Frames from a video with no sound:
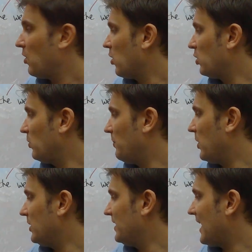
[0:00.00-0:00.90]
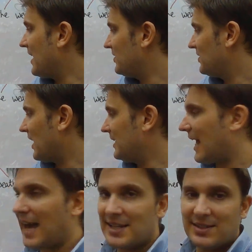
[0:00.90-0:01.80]
or do we put ness
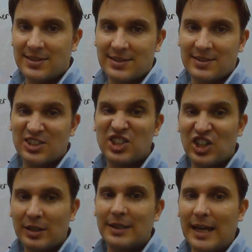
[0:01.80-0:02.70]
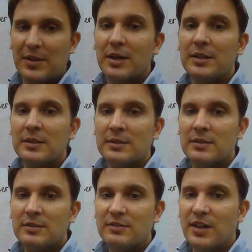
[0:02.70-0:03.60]
and s together
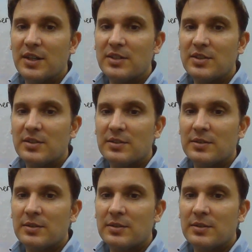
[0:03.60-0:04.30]
first?